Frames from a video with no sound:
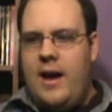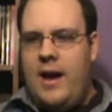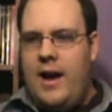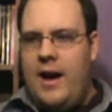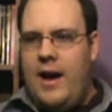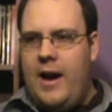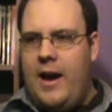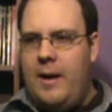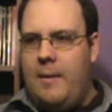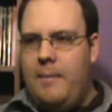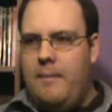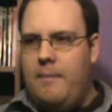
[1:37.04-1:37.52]

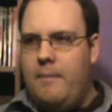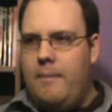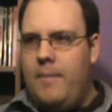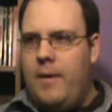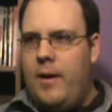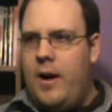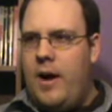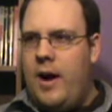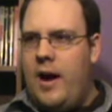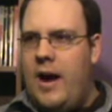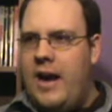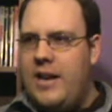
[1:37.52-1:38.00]

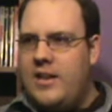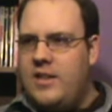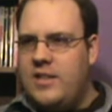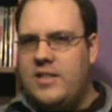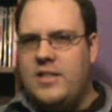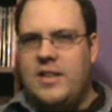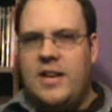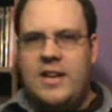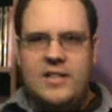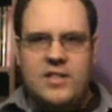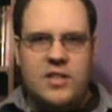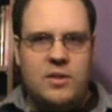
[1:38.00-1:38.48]
I
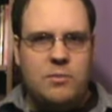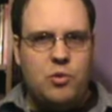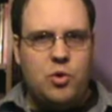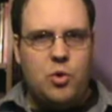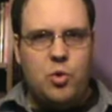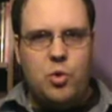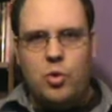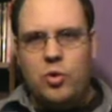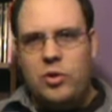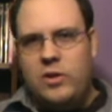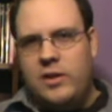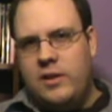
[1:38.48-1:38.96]
just saw some
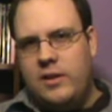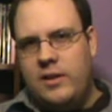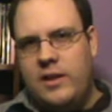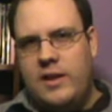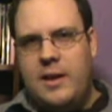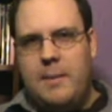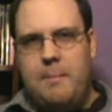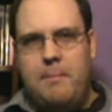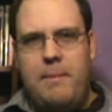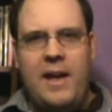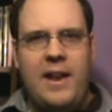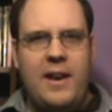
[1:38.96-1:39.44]
cool little
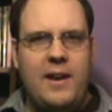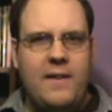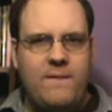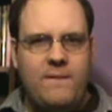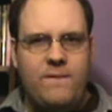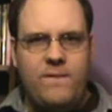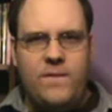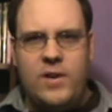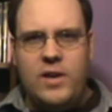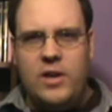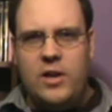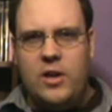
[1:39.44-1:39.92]

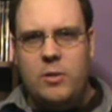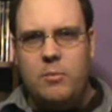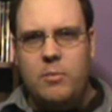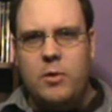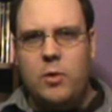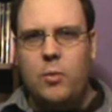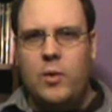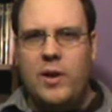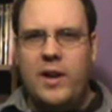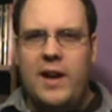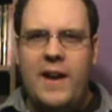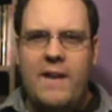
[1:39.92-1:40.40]
independent
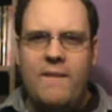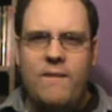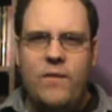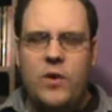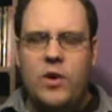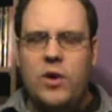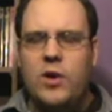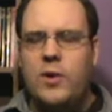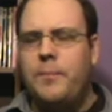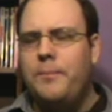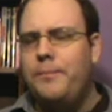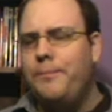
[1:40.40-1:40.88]
film or
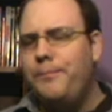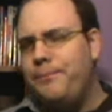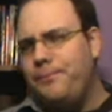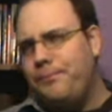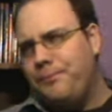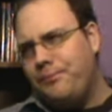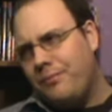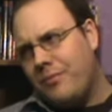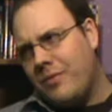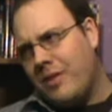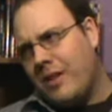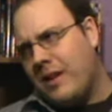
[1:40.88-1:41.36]
whatever,
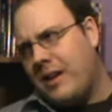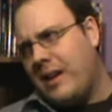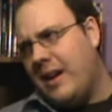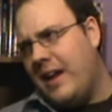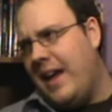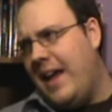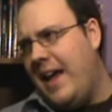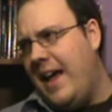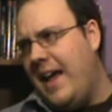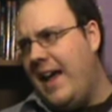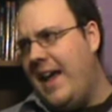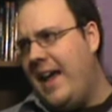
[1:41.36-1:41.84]

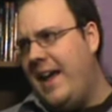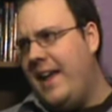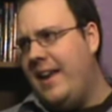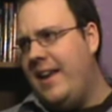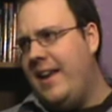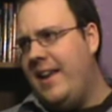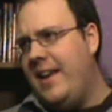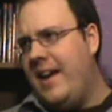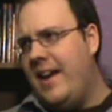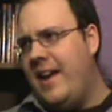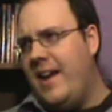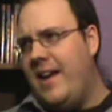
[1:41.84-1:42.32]

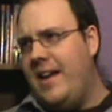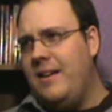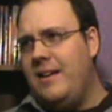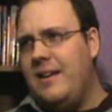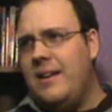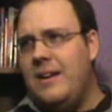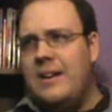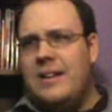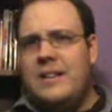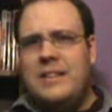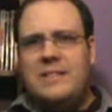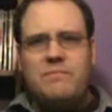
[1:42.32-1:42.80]
and
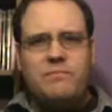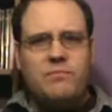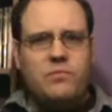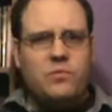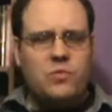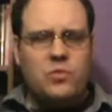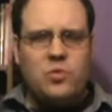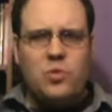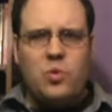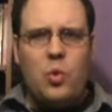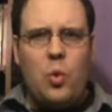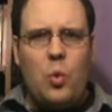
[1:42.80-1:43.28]

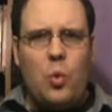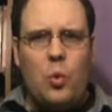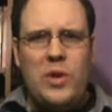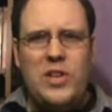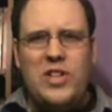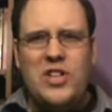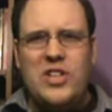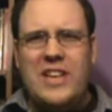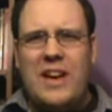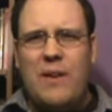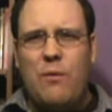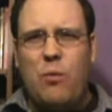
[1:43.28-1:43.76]

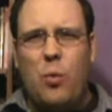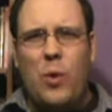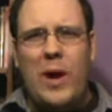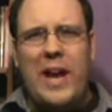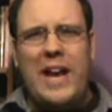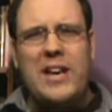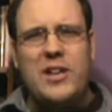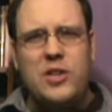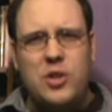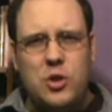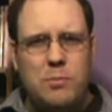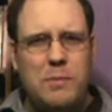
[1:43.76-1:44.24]
we just have
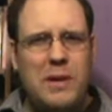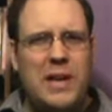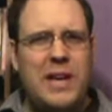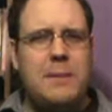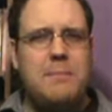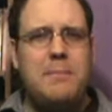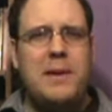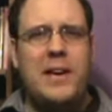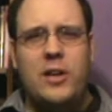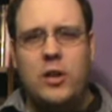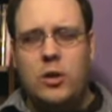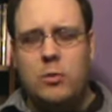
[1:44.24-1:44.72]
way too
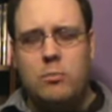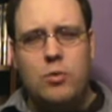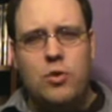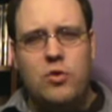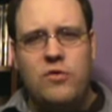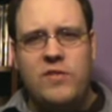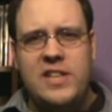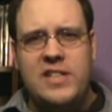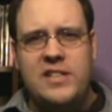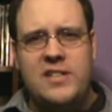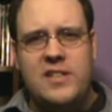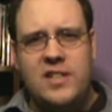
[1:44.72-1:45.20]
many bigger
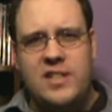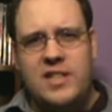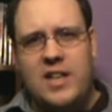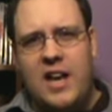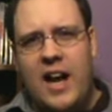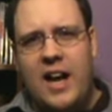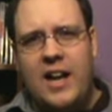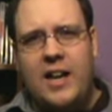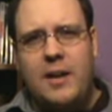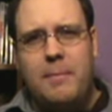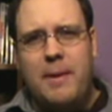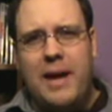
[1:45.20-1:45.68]
movies to
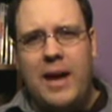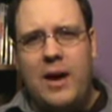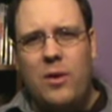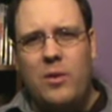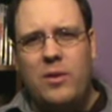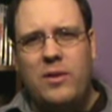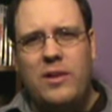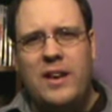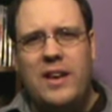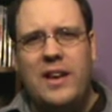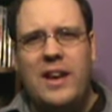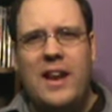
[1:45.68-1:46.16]
talk
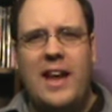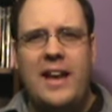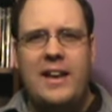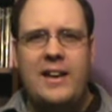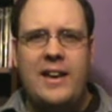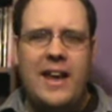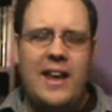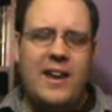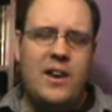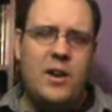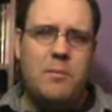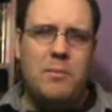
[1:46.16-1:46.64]
about, and
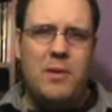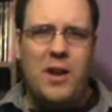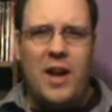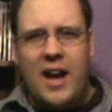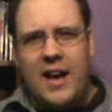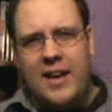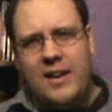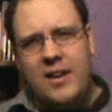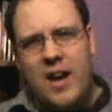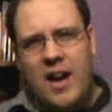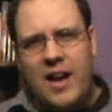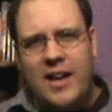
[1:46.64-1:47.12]
I end up
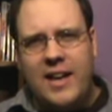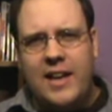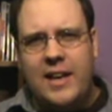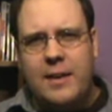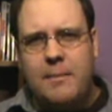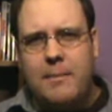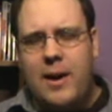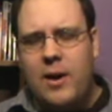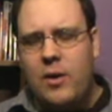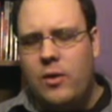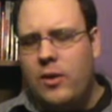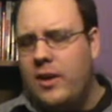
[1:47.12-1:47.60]
not
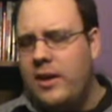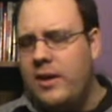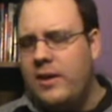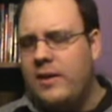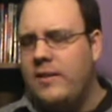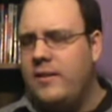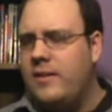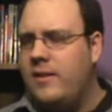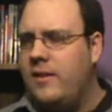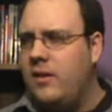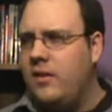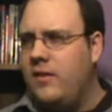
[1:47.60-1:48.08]
talking about
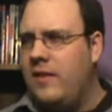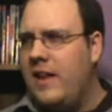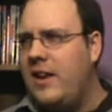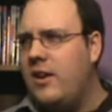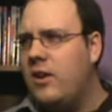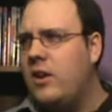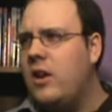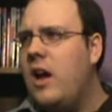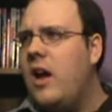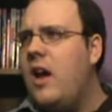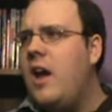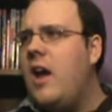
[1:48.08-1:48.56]
it until
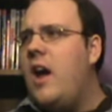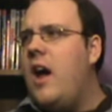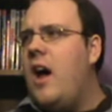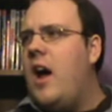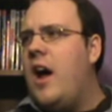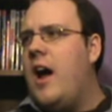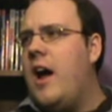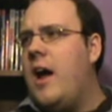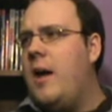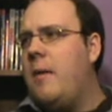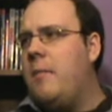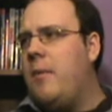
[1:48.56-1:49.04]
later.
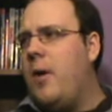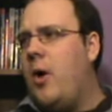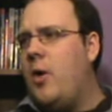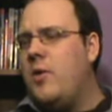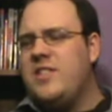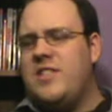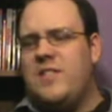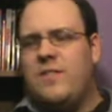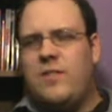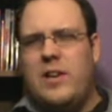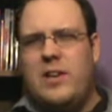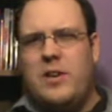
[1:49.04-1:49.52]
I'm
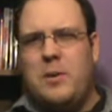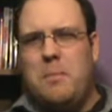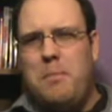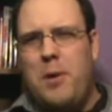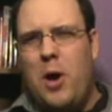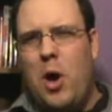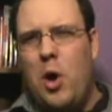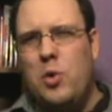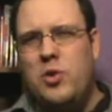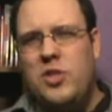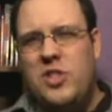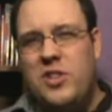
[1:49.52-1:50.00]
always afraid to
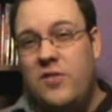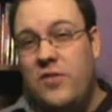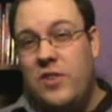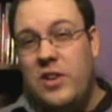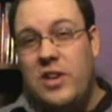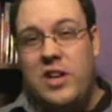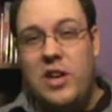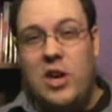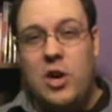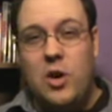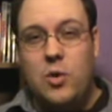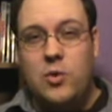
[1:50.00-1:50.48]
post
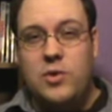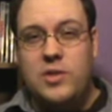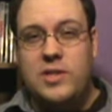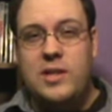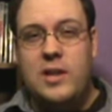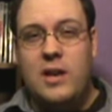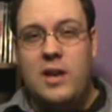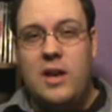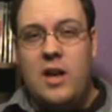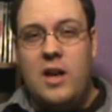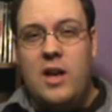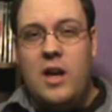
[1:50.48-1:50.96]

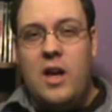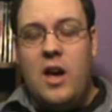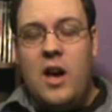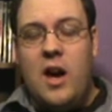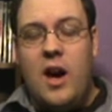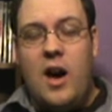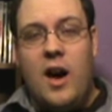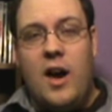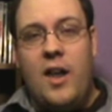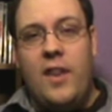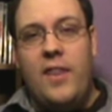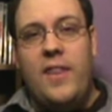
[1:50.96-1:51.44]
videos
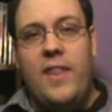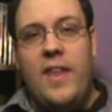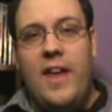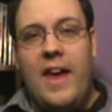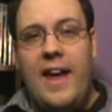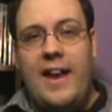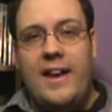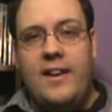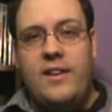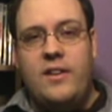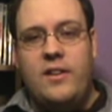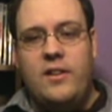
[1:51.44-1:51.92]
on
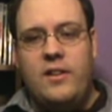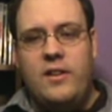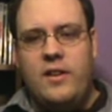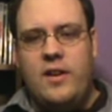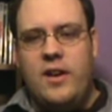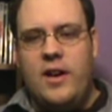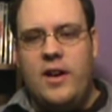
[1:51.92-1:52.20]
that